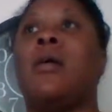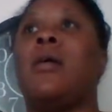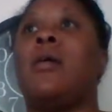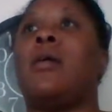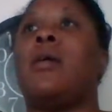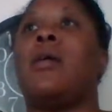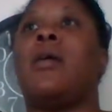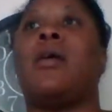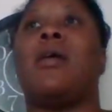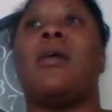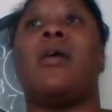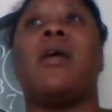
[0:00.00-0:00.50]

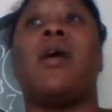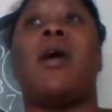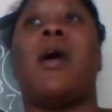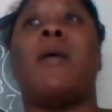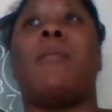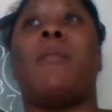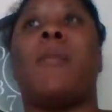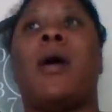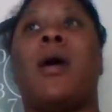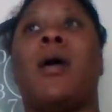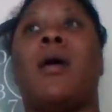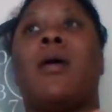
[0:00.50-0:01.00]
It had
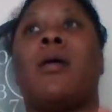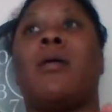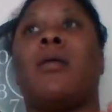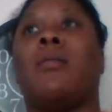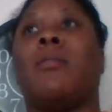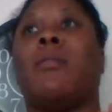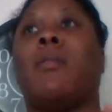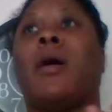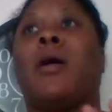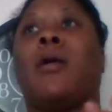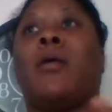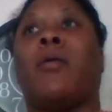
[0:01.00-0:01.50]

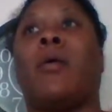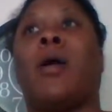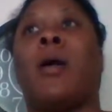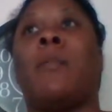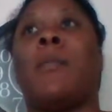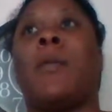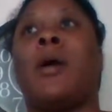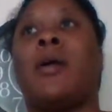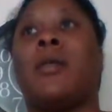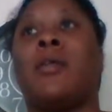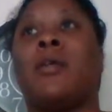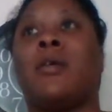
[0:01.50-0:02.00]
my
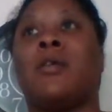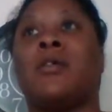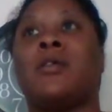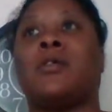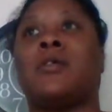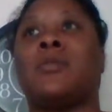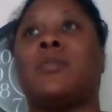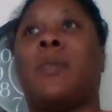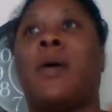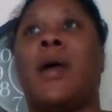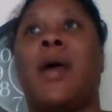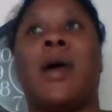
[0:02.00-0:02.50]
grandmother's
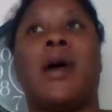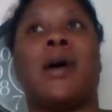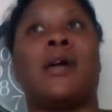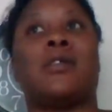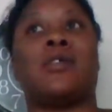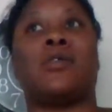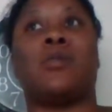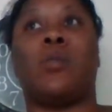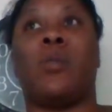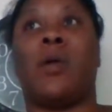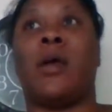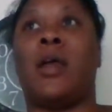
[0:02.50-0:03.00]

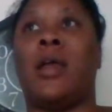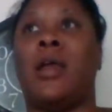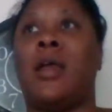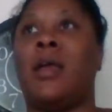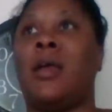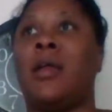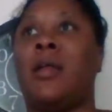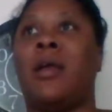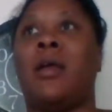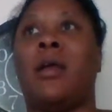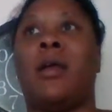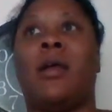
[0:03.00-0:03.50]
passed away
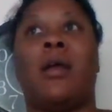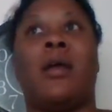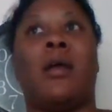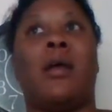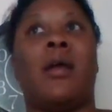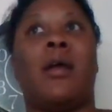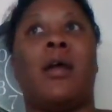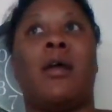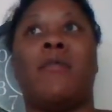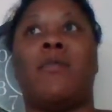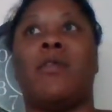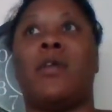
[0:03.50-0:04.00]
in it and
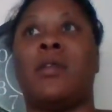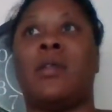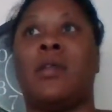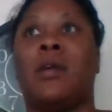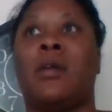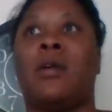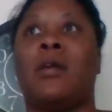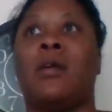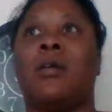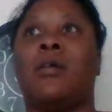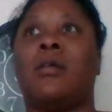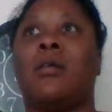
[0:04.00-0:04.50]
everything.